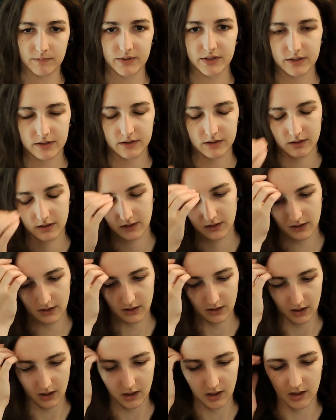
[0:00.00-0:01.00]
helps
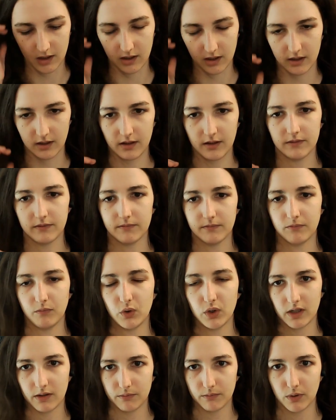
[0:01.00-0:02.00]

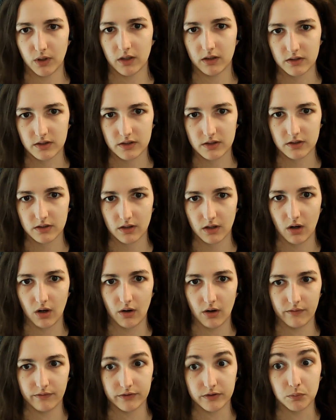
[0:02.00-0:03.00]
bring awareness
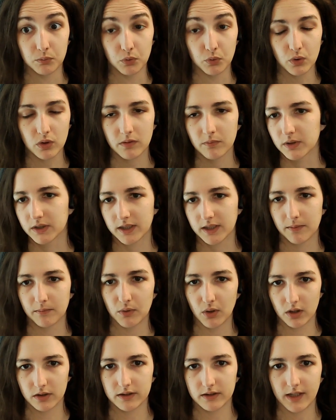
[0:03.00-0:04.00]
of the book, but
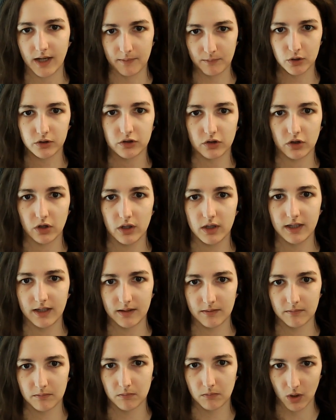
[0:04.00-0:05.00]
I'm not
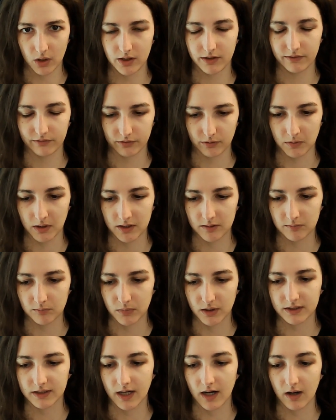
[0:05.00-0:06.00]
earning money from it.
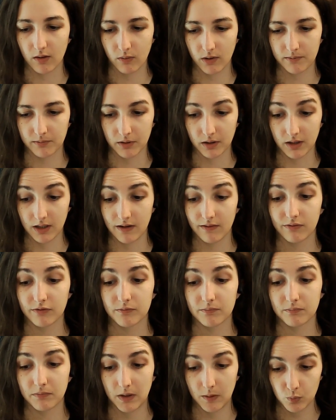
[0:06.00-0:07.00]
But however,
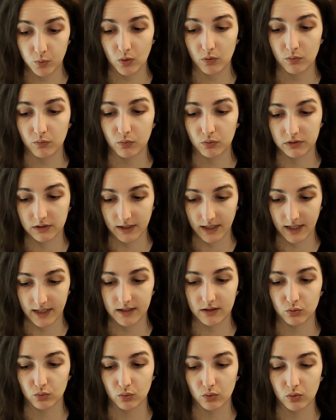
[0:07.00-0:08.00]
if people would
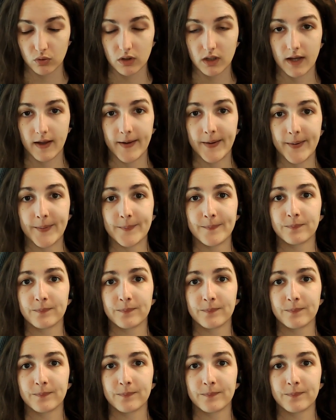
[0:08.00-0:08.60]
like to